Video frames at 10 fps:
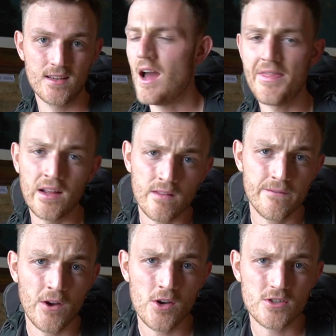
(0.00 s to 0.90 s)
I think the
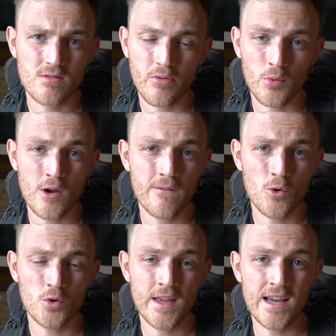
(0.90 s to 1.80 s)
first 3 or
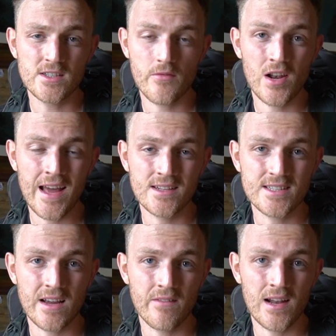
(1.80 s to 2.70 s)
4 days of the
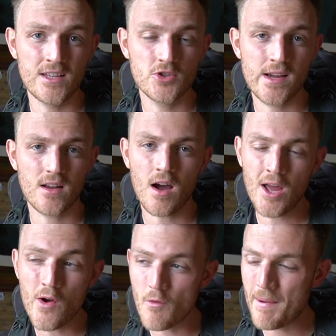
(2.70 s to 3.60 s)
Langtang Valley trek, I
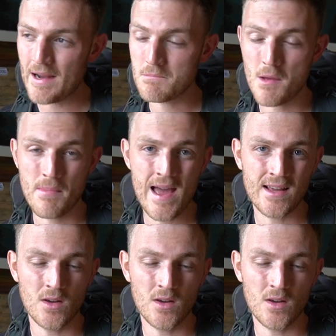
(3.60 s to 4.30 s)
overpacked my bag.